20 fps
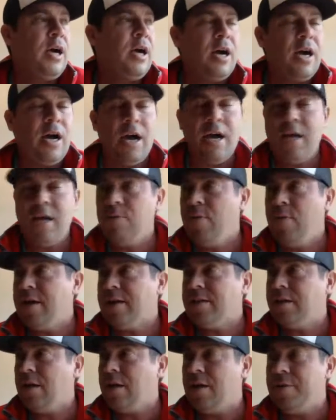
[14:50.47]
He wakes
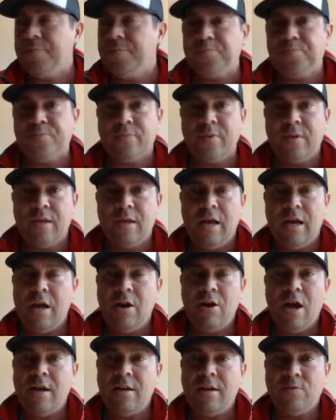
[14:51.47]
up. I don't know how
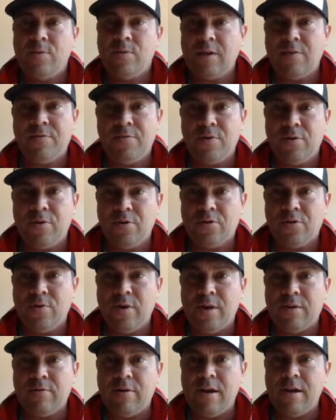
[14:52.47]
he's wake up from the earthquake,
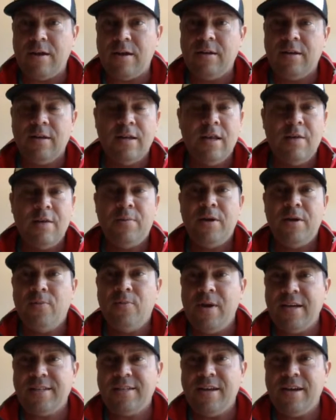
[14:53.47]
right? But he wakes
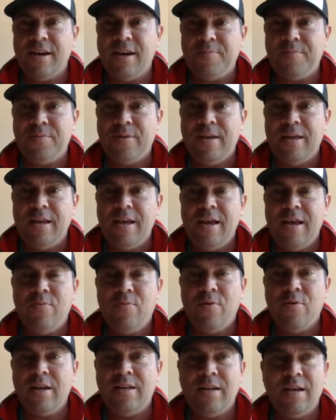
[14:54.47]
up, and what he
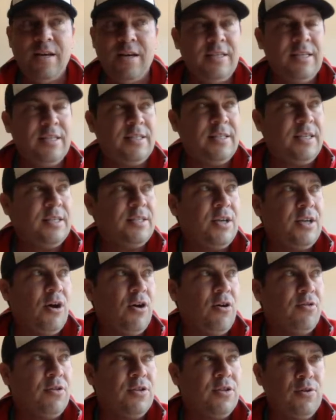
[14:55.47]
does, he sees all the
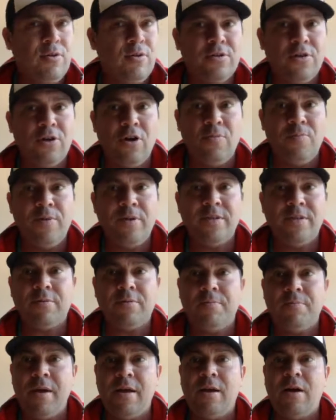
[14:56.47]
doors are open. He's like,
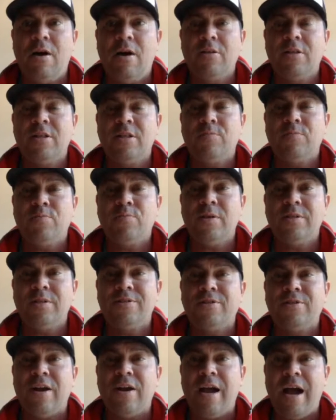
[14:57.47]
man, all these prisoners
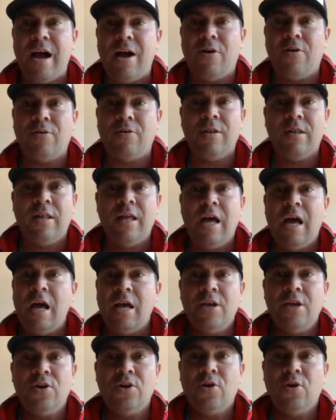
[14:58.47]
are out. You
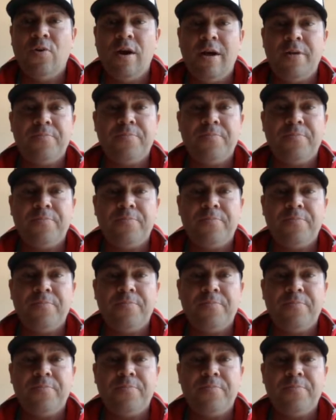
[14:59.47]
know what?